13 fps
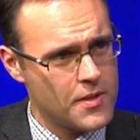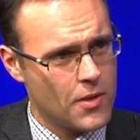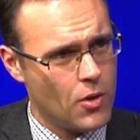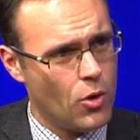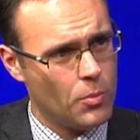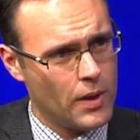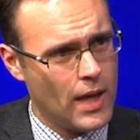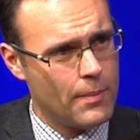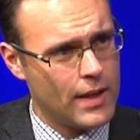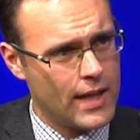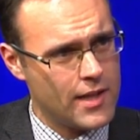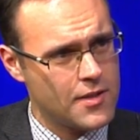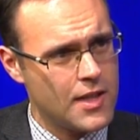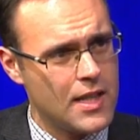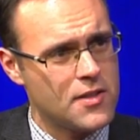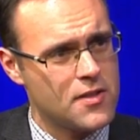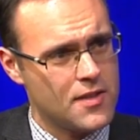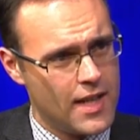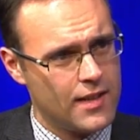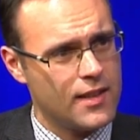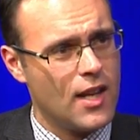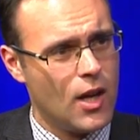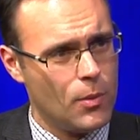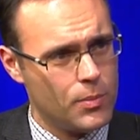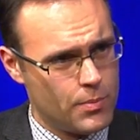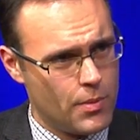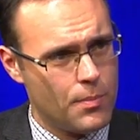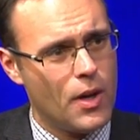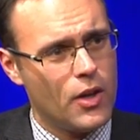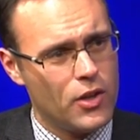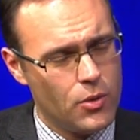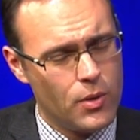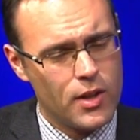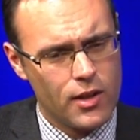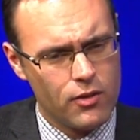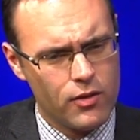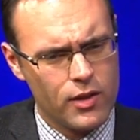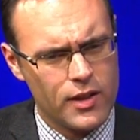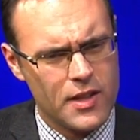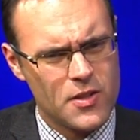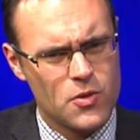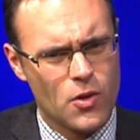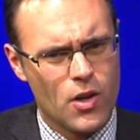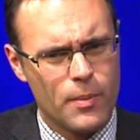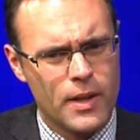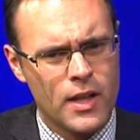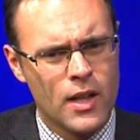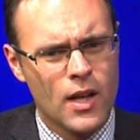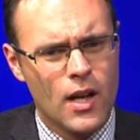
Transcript: in a home game against Keene State that helped propel you into the Little East tournament.